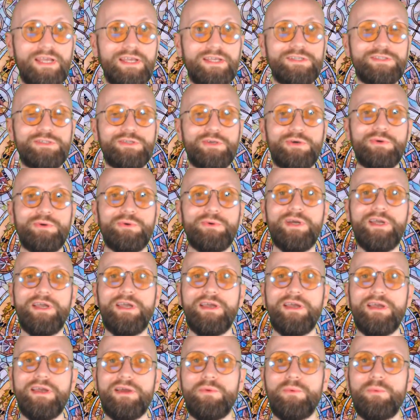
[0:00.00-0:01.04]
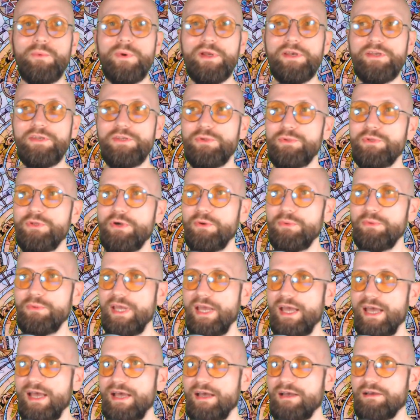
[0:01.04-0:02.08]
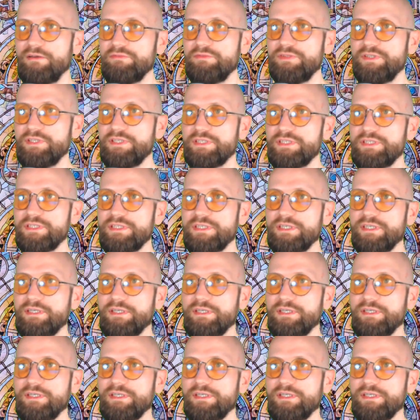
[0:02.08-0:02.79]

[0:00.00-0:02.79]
So when you don't have this